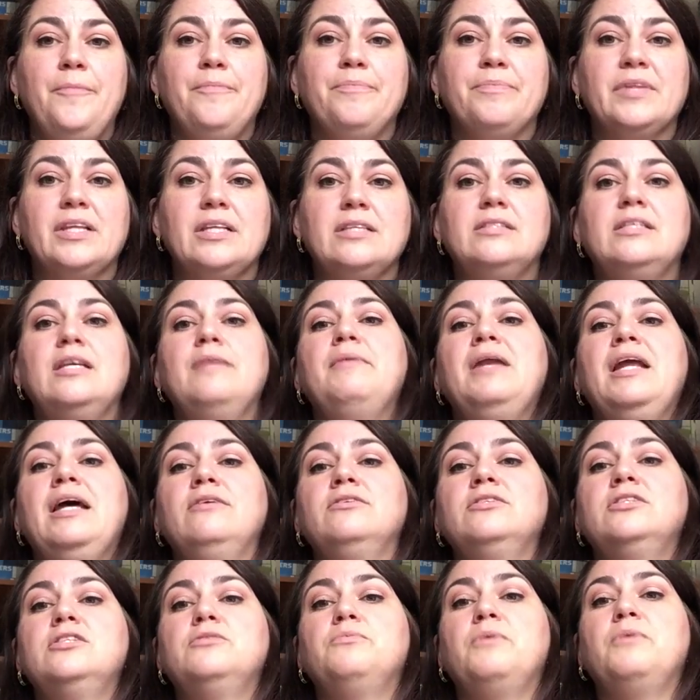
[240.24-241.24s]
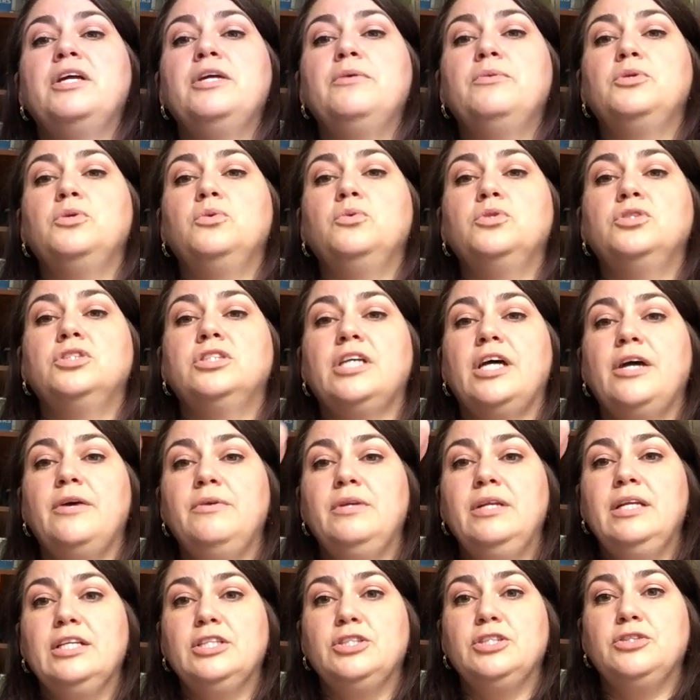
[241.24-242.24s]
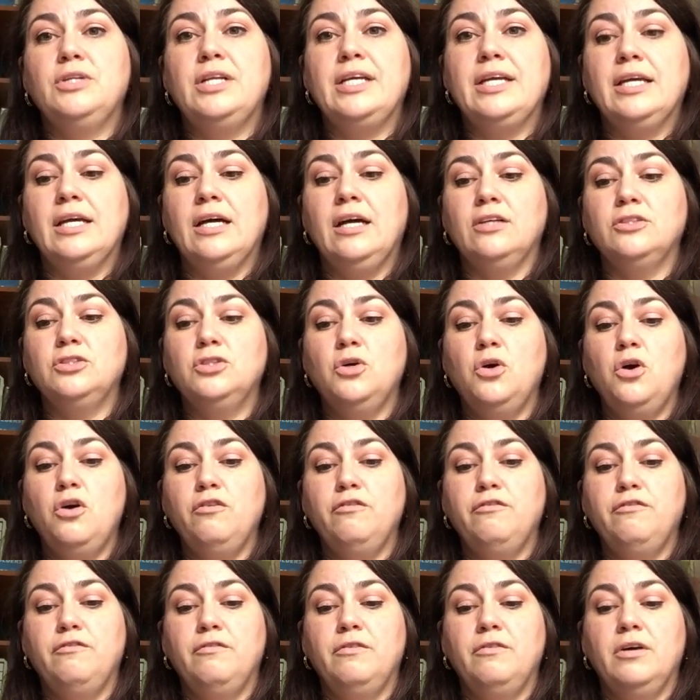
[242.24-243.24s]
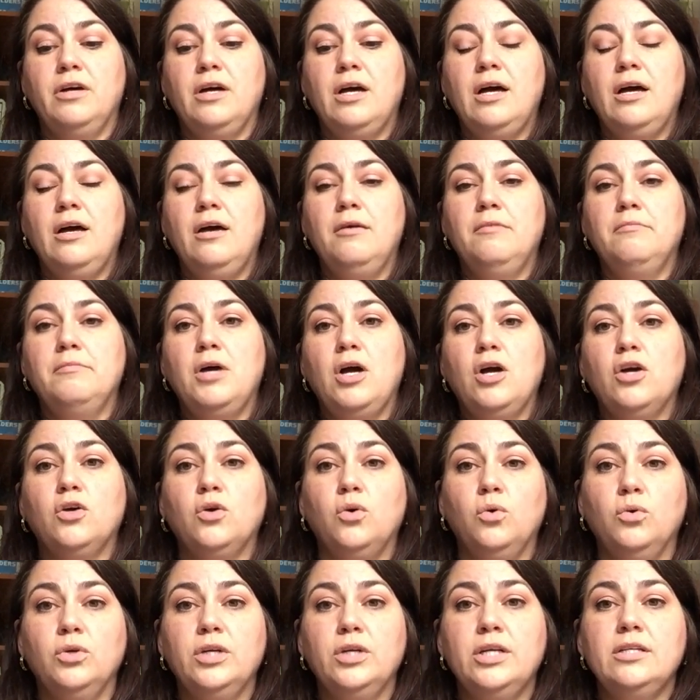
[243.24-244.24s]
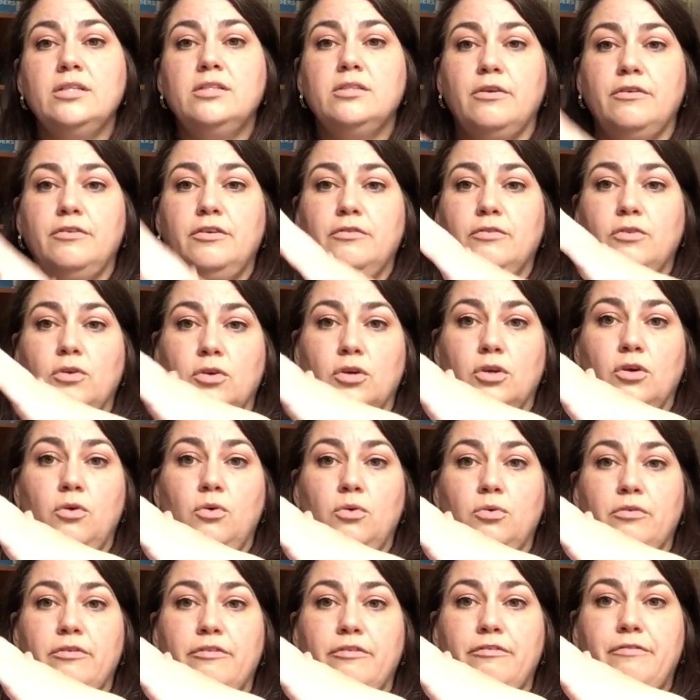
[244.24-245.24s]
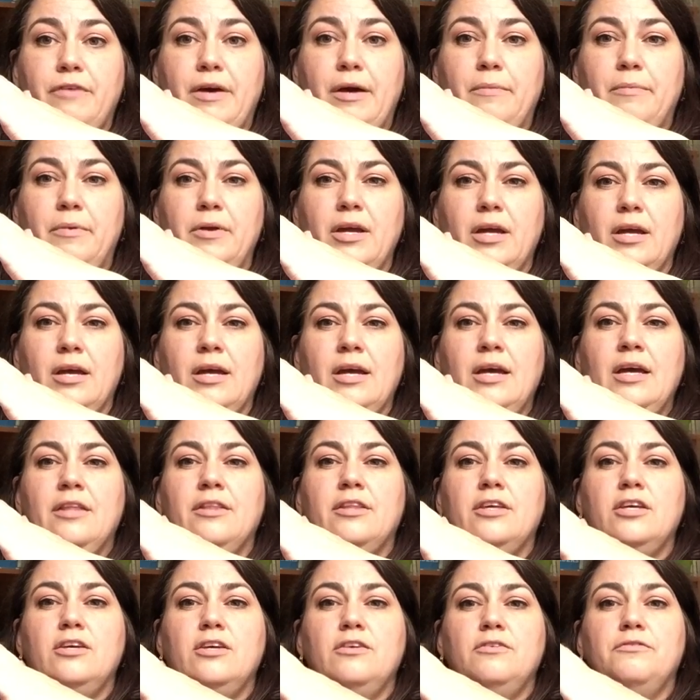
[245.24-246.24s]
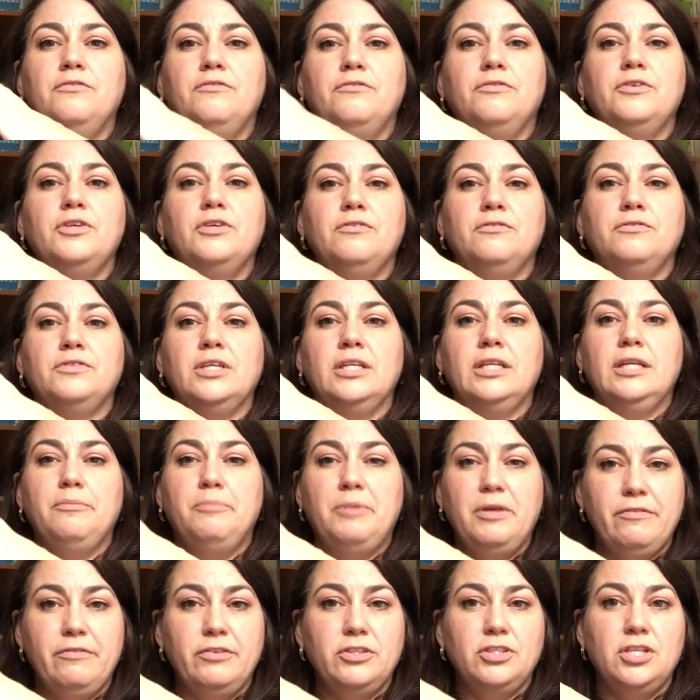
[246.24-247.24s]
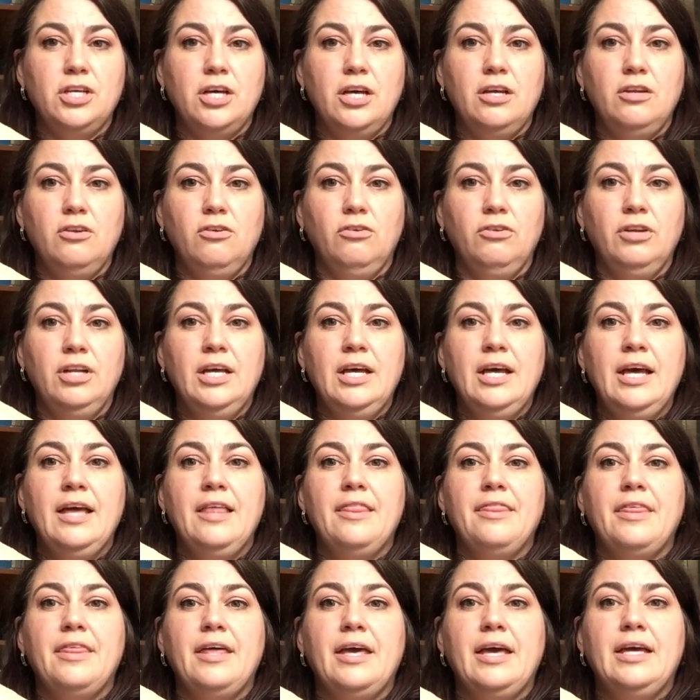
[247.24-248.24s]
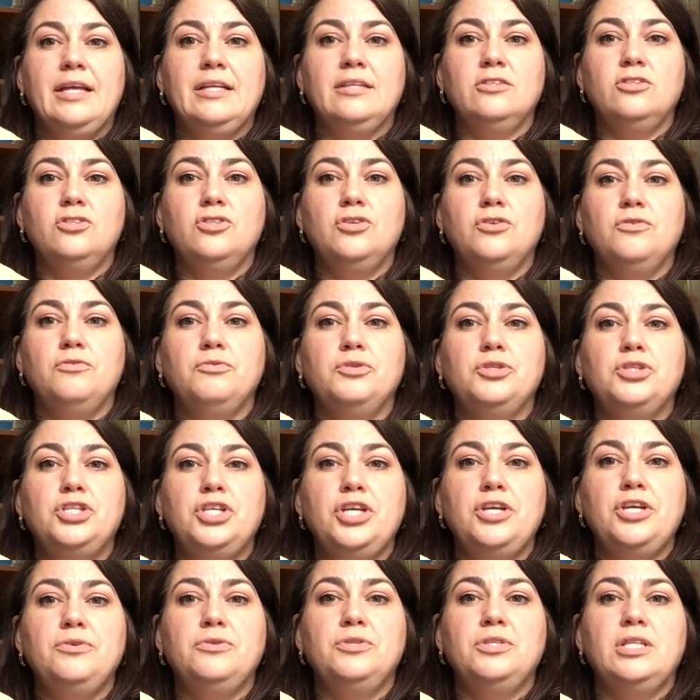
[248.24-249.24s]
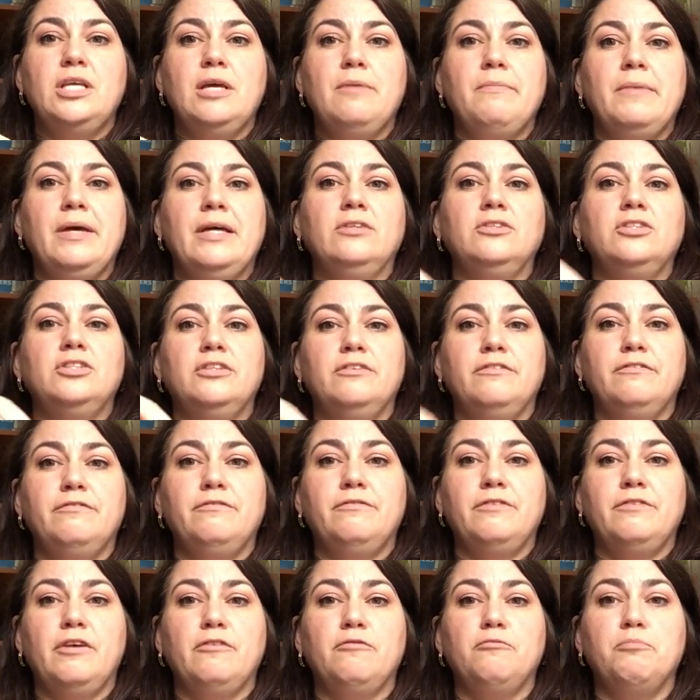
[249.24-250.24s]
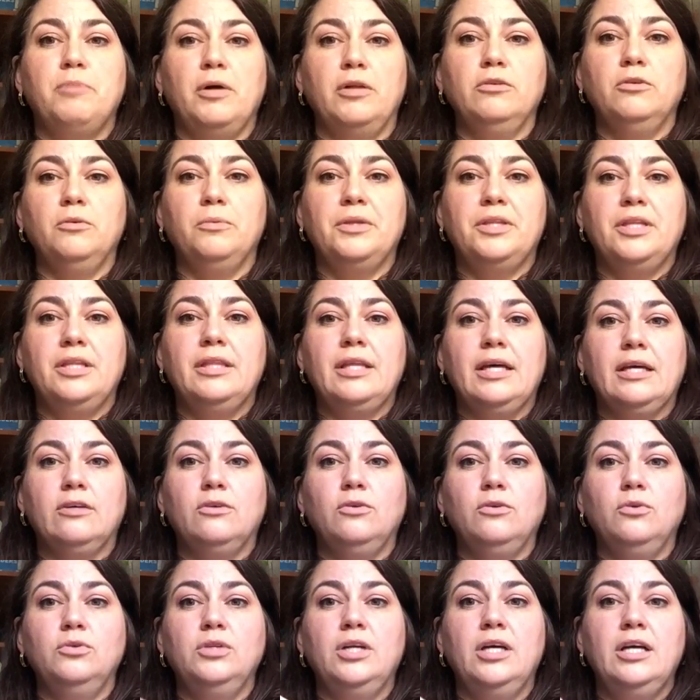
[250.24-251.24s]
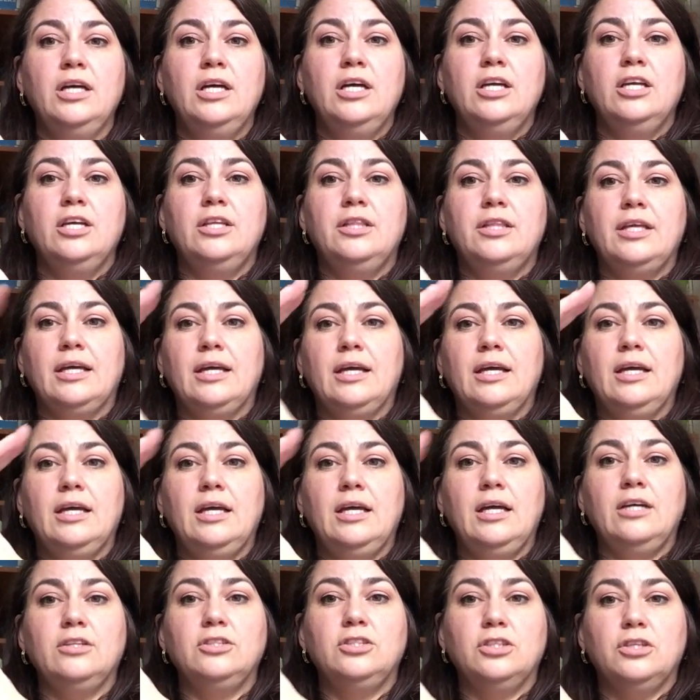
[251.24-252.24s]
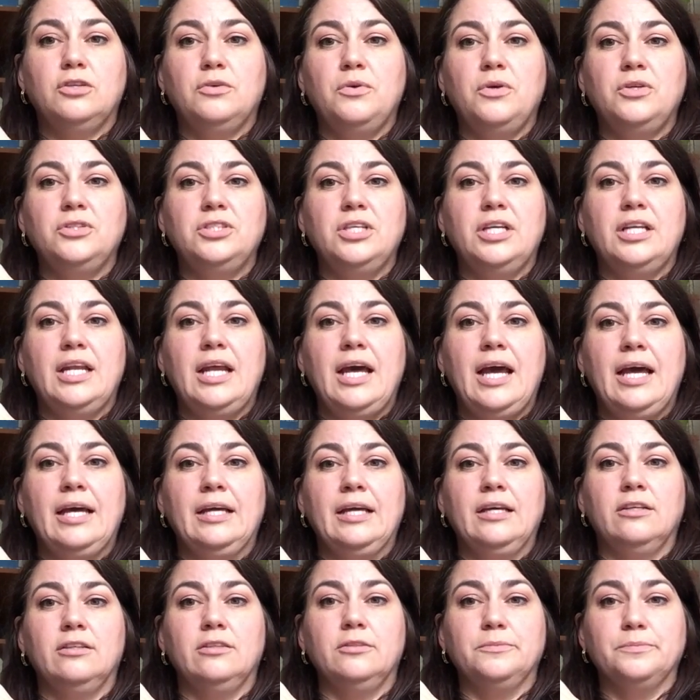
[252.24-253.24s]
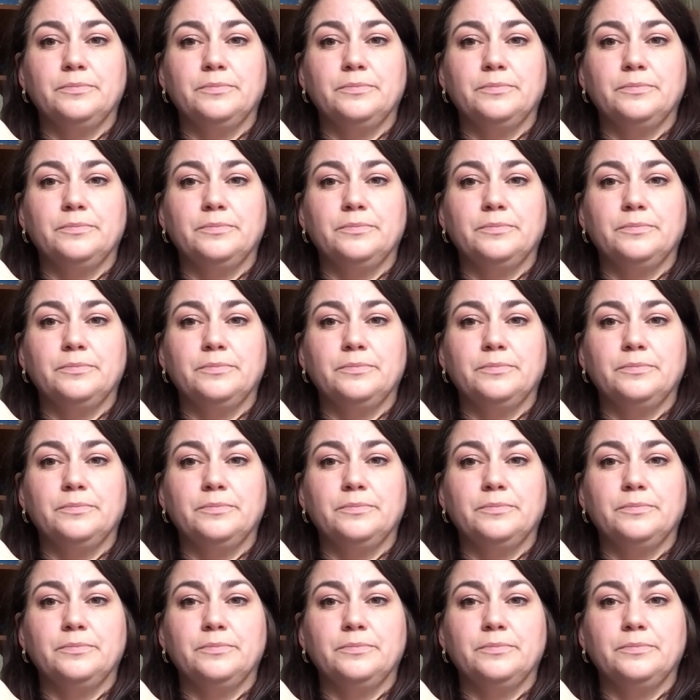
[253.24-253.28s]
Seam allowance is where you would also literally cut off a corner. So if you've got a corner of fabric that you've done a pivot turn on, then to reduce the amount of bulk within that corner, you'd then cut across at an angle,